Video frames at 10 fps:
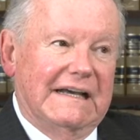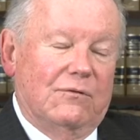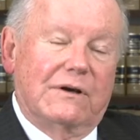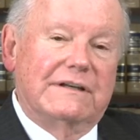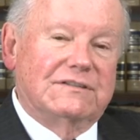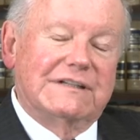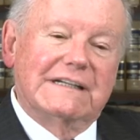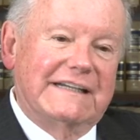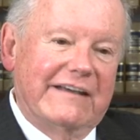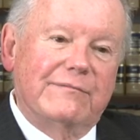I wanted to say
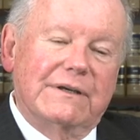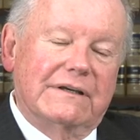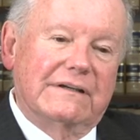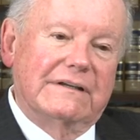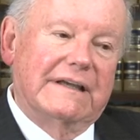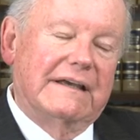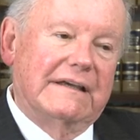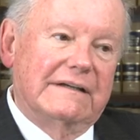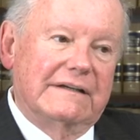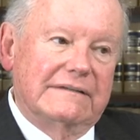it gave me a,
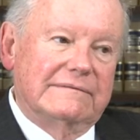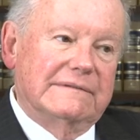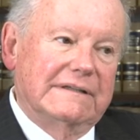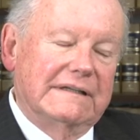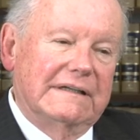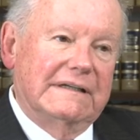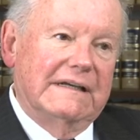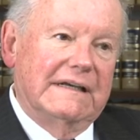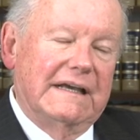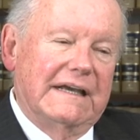a, uh,
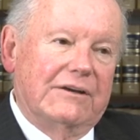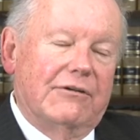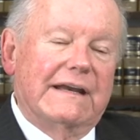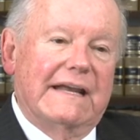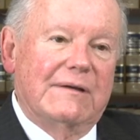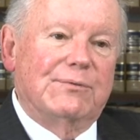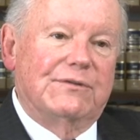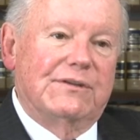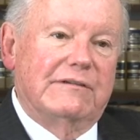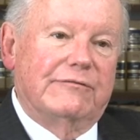a great
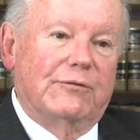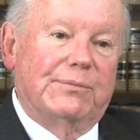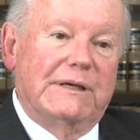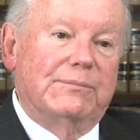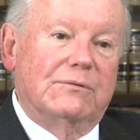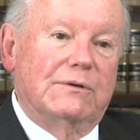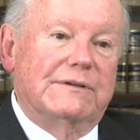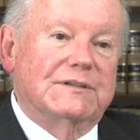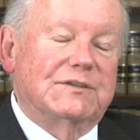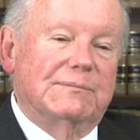empathy for people
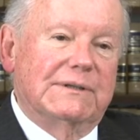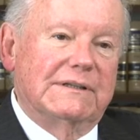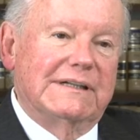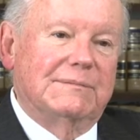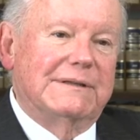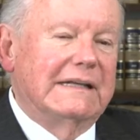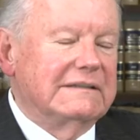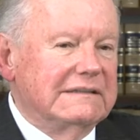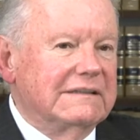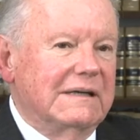with disability, but that
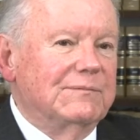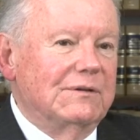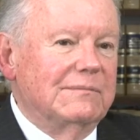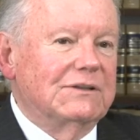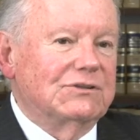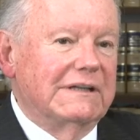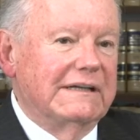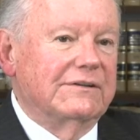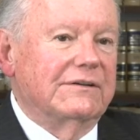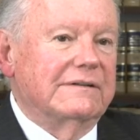didn't come till much
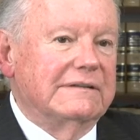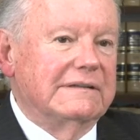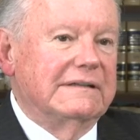later.